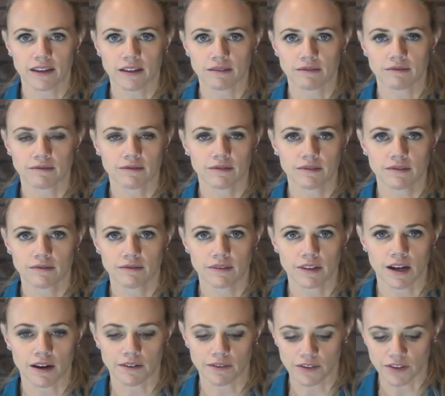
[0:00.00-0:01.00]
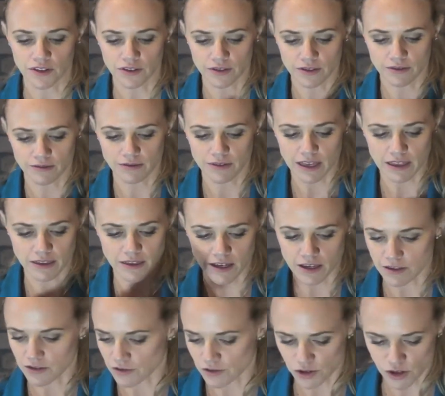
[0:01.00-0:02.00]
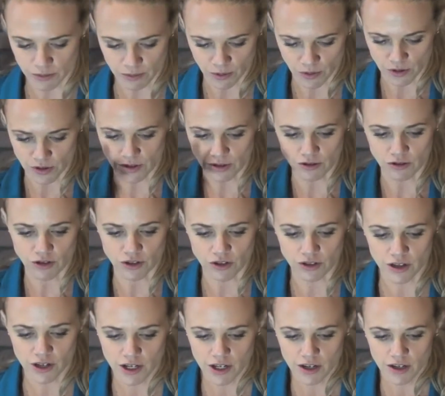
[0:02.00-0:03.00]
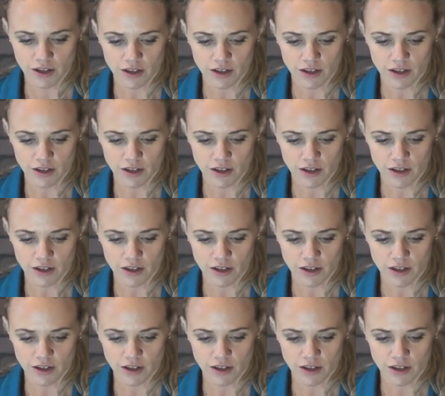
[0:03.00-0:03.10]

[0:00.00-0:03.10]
They think they're supposed to look,